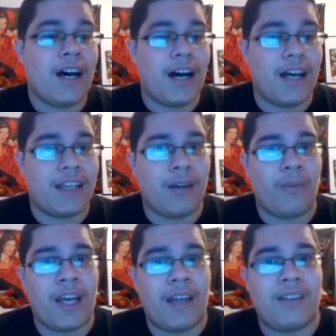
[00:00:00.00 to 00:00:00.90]
Then
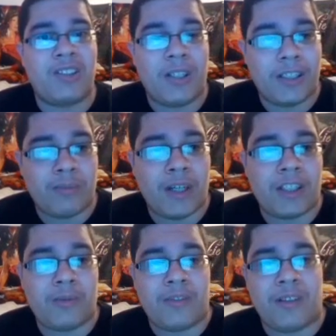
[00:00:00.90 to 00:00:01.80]
we had the chairs
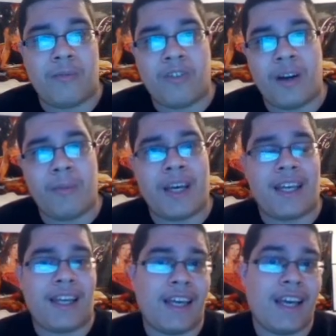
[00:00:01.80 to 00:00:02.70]
match between Ryback
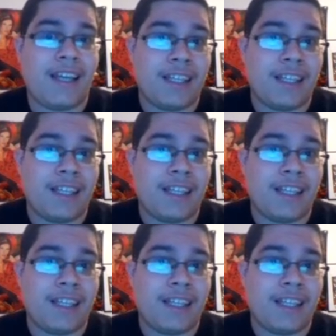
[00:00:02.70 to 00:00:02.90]
and Kane.